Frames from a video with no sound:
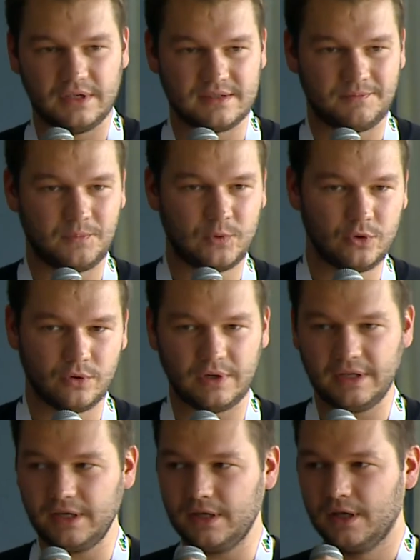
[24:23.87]
it's a
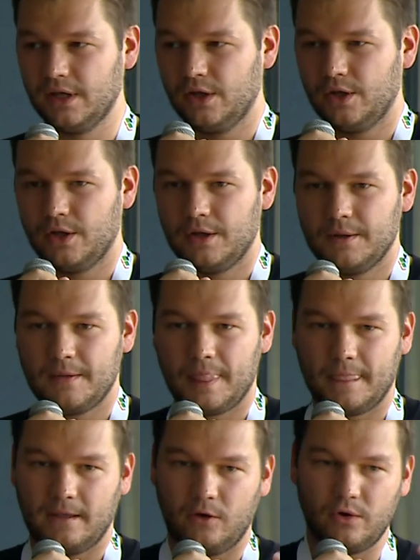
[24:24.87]
purely
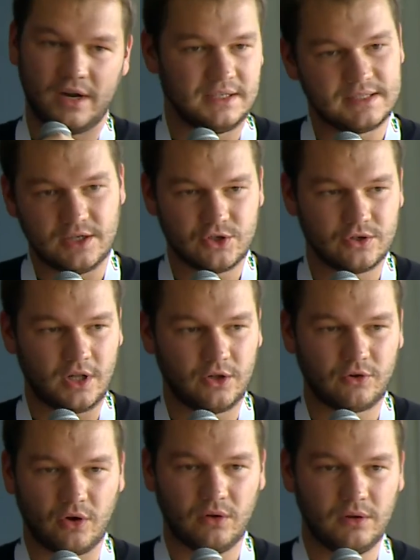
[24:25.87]
organizational
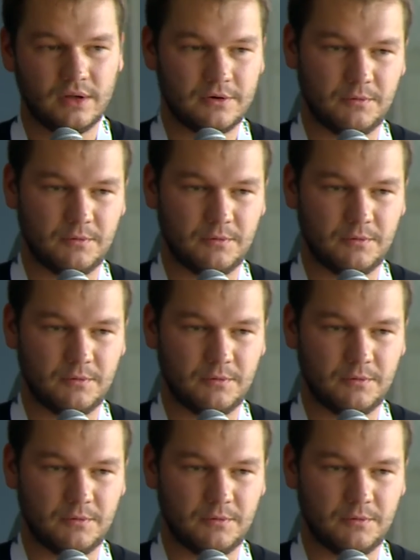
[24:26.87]
role.